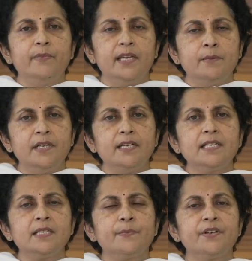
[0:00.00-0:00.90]

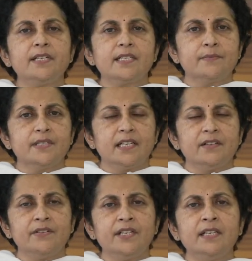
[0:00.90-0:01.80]
imminent preterm
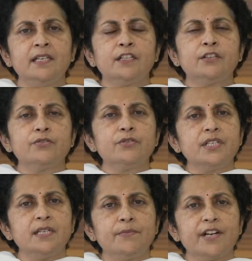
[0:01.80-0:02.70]
delivery, the
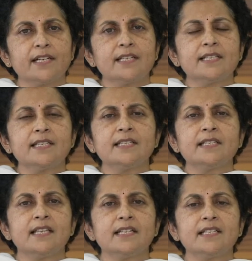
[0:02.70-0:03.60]
routine
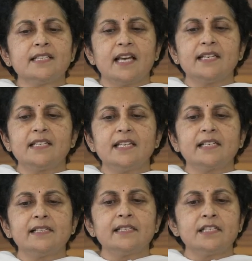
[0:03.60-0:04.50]
practices, that is
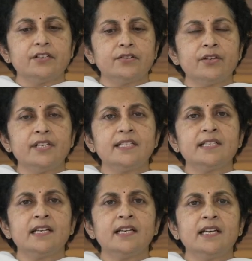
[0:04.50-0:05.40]
antenatal steroids,
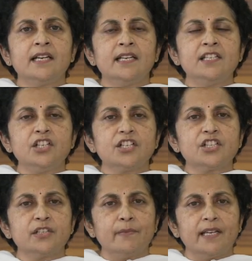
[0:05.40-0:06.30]

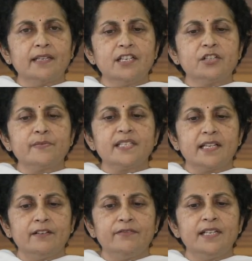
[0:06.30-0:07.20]
injection magnesium
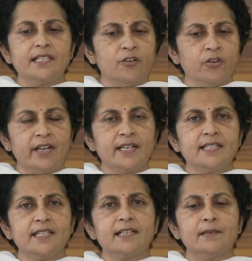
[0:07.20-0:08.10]
sulfate or
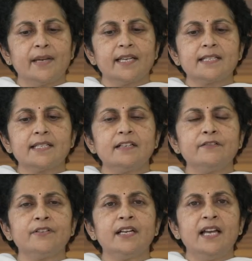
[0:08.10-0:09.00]
antenatal
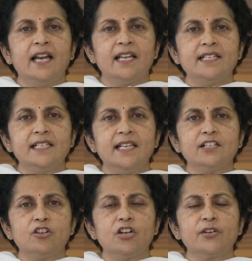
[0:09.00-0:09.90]
MagSulf, and
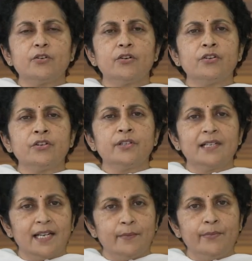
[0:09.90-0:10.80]
delayed cord
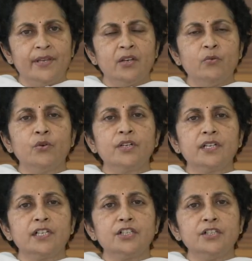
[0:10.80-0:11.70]
clamping would
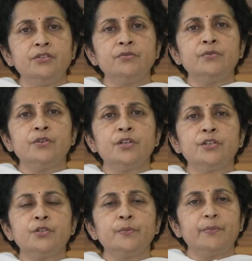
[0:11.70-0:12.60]
continue
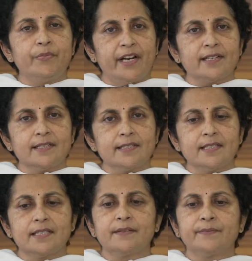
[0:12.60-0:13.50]
to be practiced.